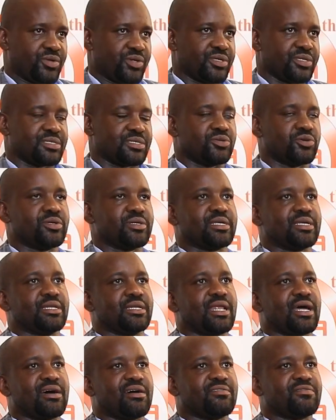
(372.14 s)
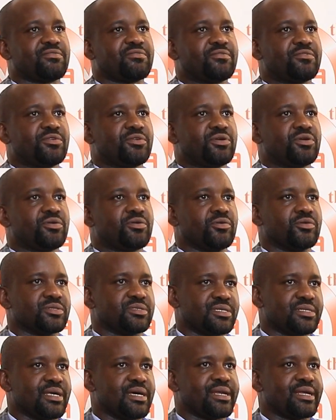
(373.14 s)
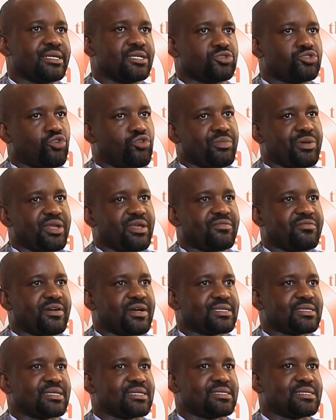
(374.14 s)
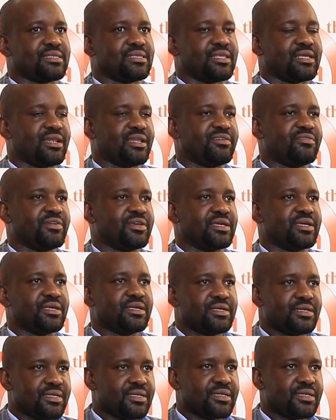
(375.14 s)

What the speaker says: It's not enough considering so many factors in the living